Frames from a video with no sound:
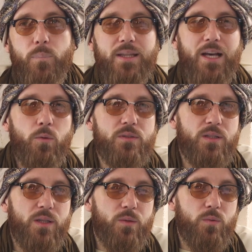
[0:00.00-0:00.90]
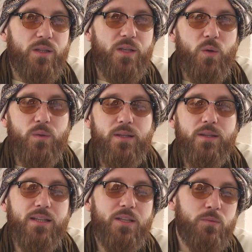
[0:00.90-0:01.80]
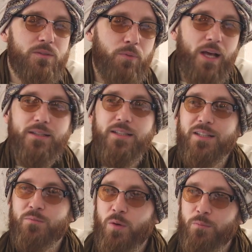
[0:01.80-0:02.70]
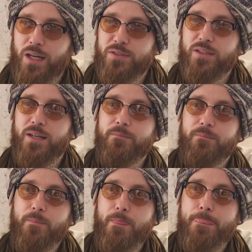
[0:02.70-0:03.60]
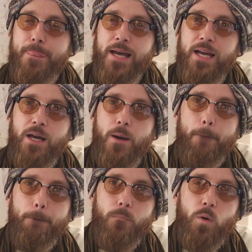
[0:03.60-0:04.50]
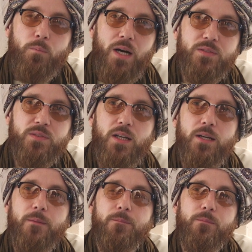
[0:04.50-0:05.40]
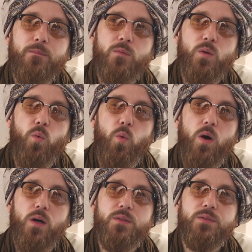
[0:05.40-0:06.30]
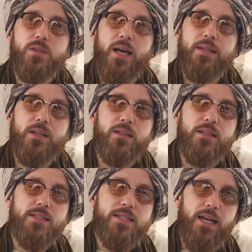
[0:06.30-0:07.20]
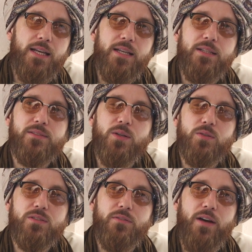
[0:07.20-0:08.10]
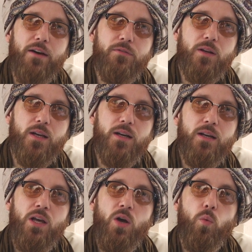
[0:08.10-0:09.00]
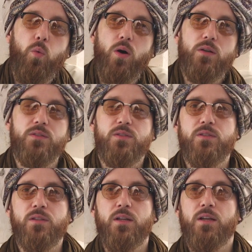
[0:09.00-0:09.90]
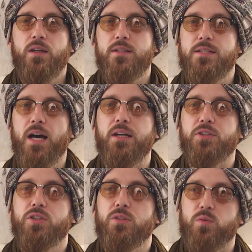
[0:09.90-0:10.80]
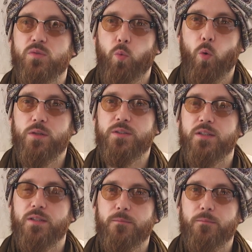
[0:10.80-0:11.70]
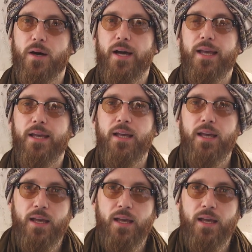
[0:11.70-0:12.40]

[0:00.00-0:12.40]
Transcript: But that wasn't the only thing that was planted in Mombasa. Mombasa was, and the entire east coast of Africa was touched, was watered by